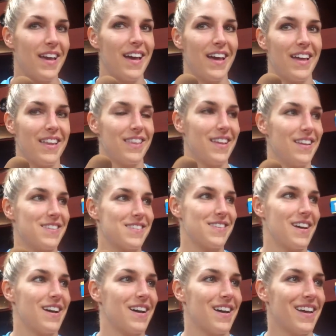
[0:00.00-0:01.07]
Yeah, and that's,
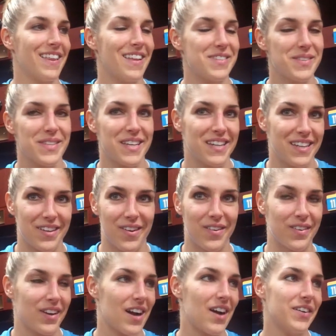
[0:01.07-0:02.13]
that's what they did
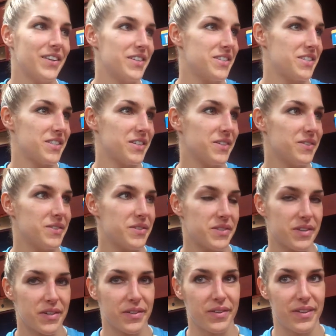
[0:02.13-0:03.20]
all in college, too.
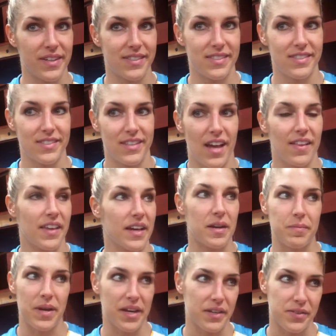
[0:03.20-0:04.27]
So it's not like
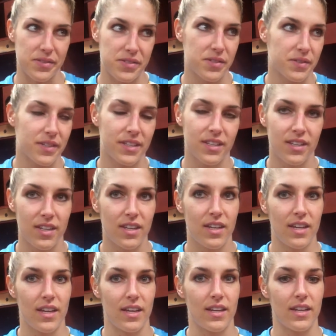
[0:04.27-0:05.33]
I'm not used to it.
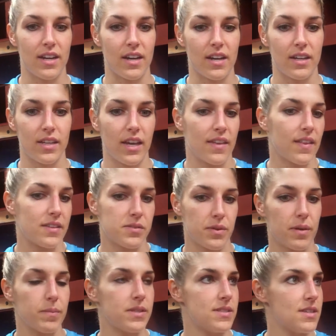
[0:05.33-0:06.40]
And, yeah, that's
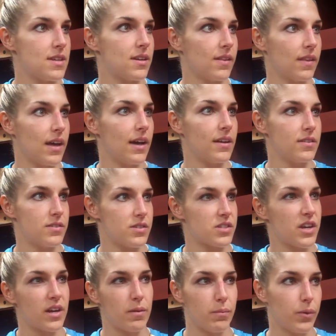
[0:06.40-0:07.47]
what I've been seeing a lot. It's just
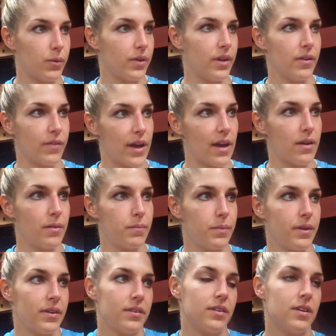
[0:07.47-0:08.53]
trying to bully around,
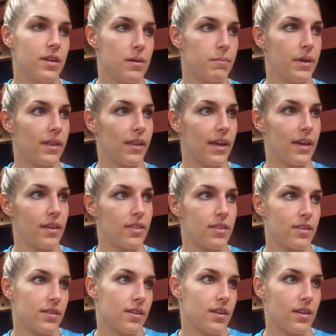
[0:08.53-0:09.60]
but my length
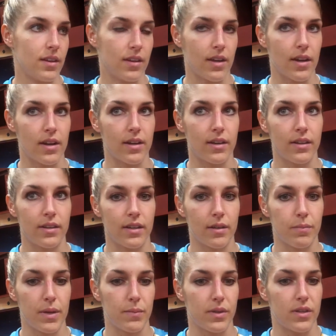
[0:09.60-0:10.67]
and
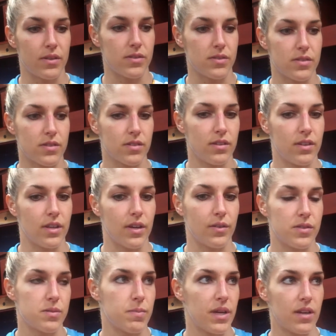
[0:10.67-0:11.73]
I'm able to use, you
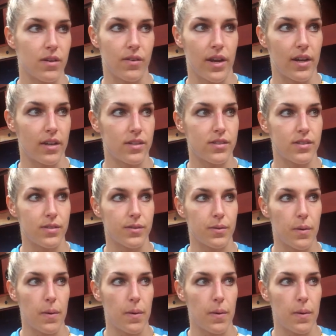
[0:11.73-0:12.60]
know, speed around it, too.